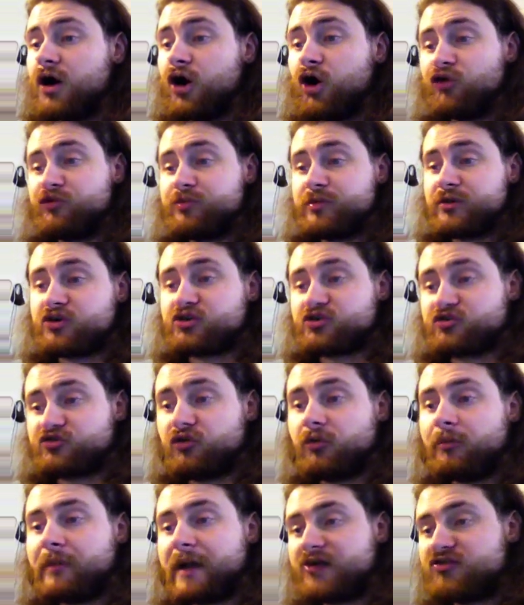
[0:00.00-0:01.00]
Ultimate
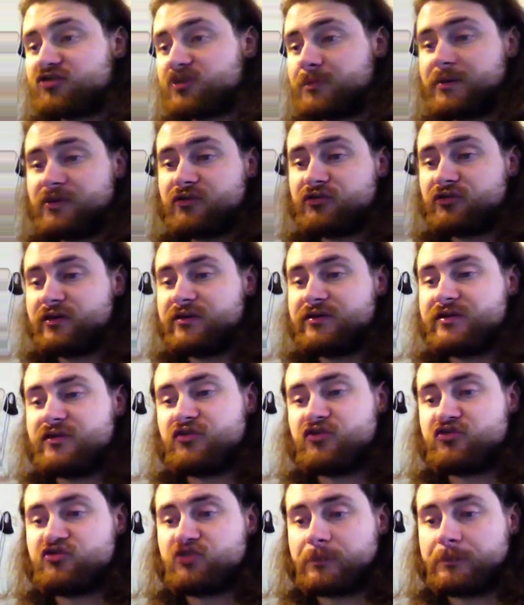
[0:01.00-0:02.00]
Crystal Magic, basically
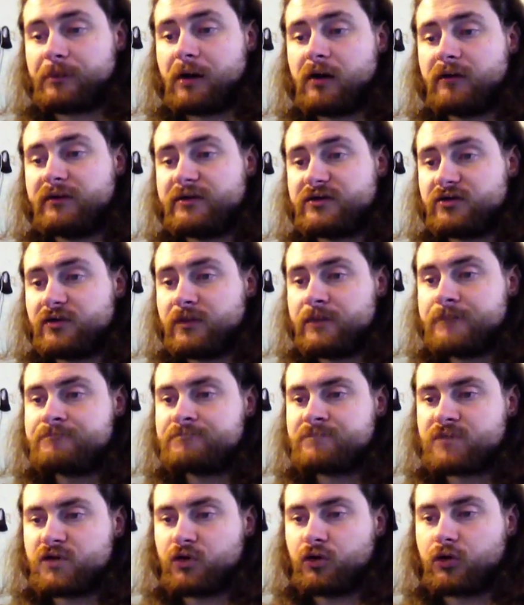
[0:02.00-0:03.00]
this is your poly,
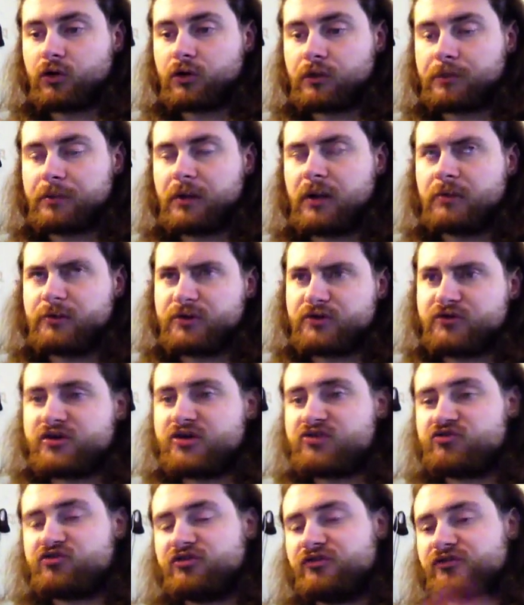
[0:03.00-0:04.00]
your
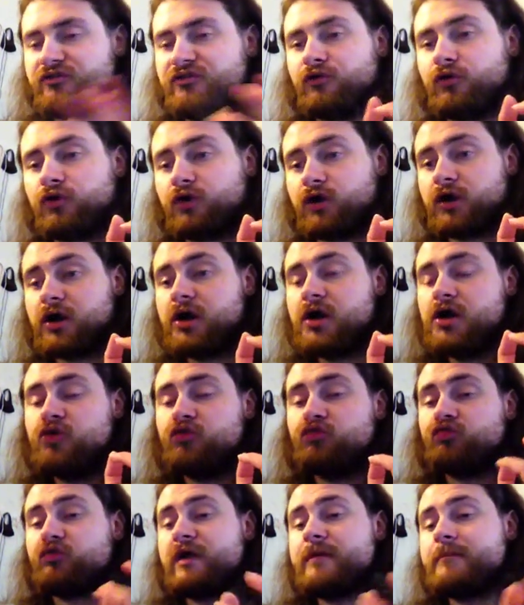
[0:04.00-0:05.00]
polymerization for
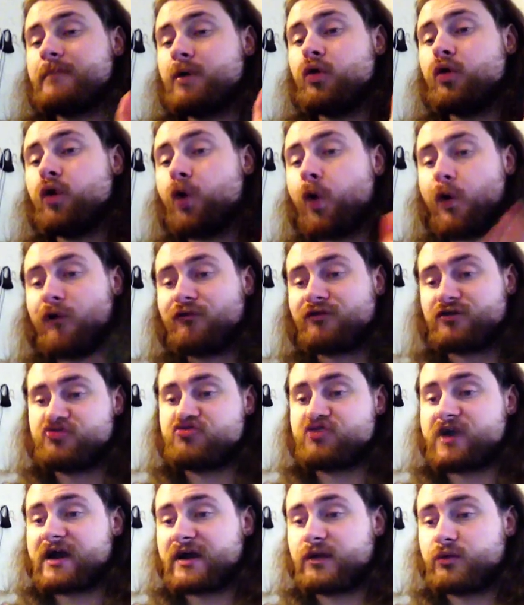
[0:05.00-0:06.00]
Rainbow
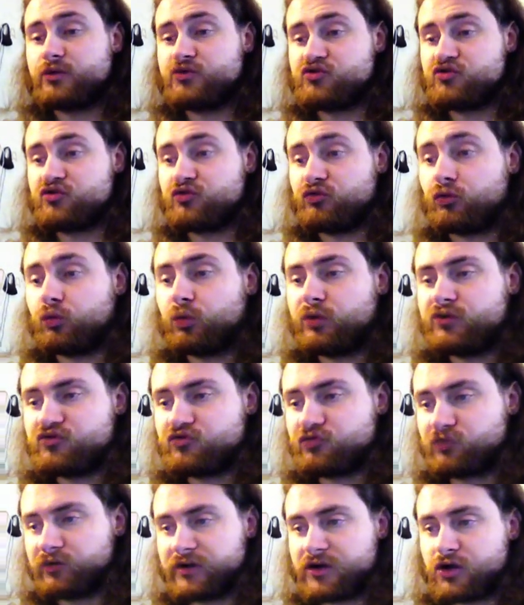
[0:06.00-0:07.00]
Overdragon, which is which is
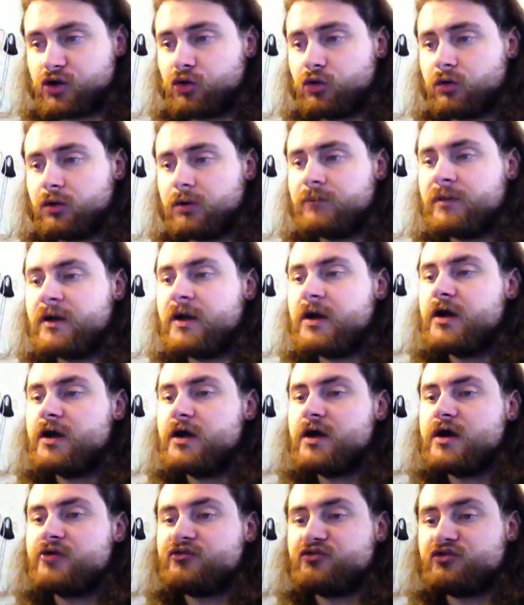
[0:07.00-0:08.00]
really cool.
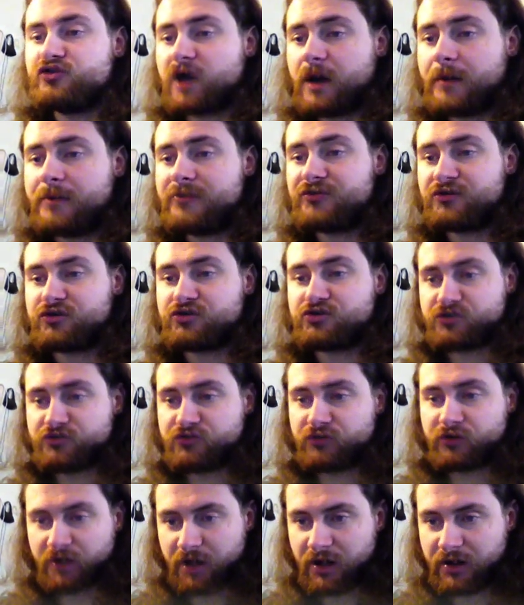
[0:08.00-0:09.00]
Two copies of
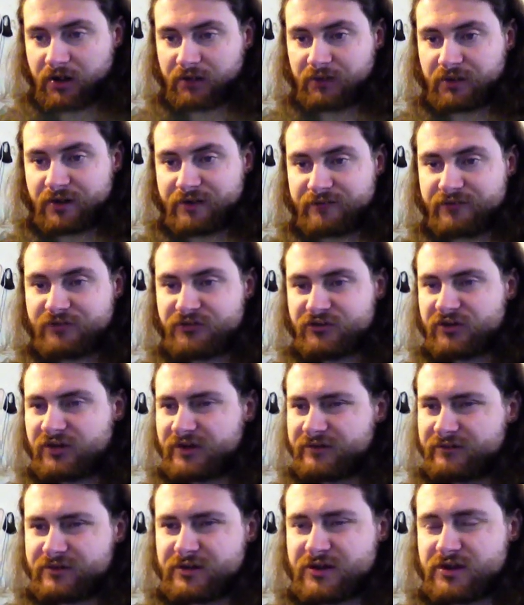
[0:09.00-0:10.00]
Crystal Conclave. This is
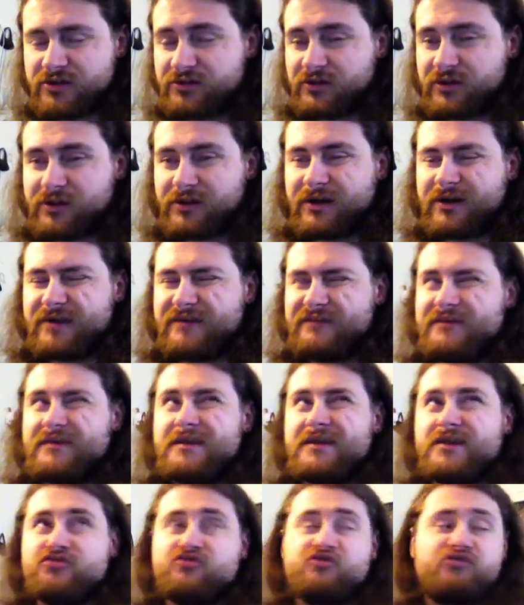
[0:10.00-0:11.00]
kind of an in, kind of
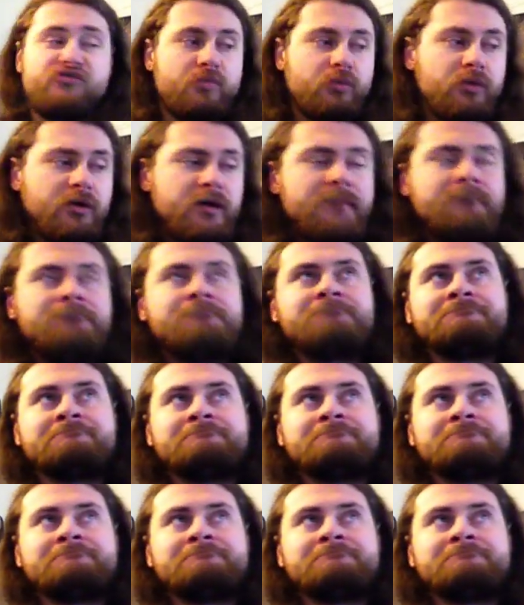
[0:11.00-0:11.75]
an interesting one